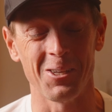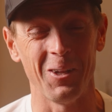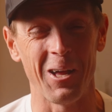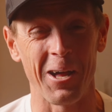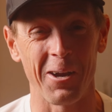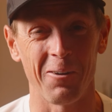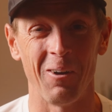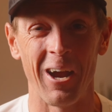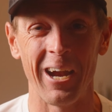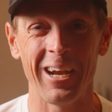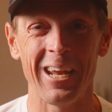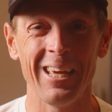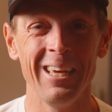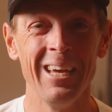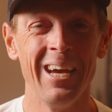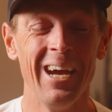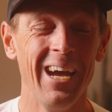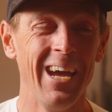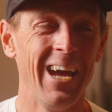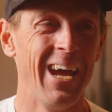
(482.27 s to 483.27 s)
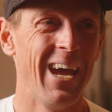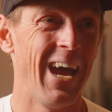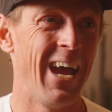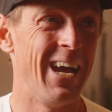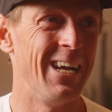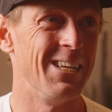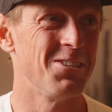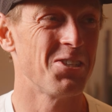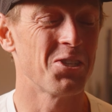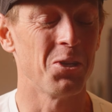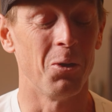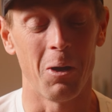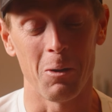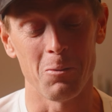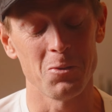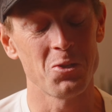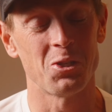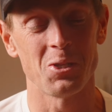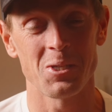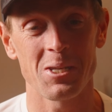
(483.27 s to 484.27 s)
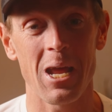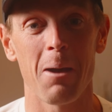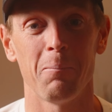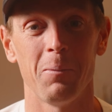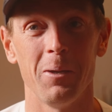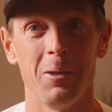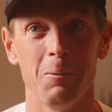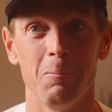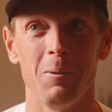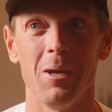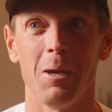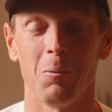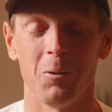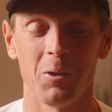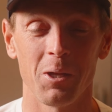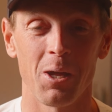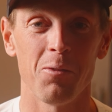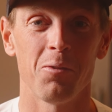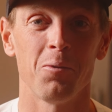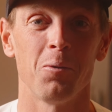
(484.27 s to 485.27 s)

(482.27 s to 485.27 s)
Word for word: a lot of riding. And so I was just happy to be able to get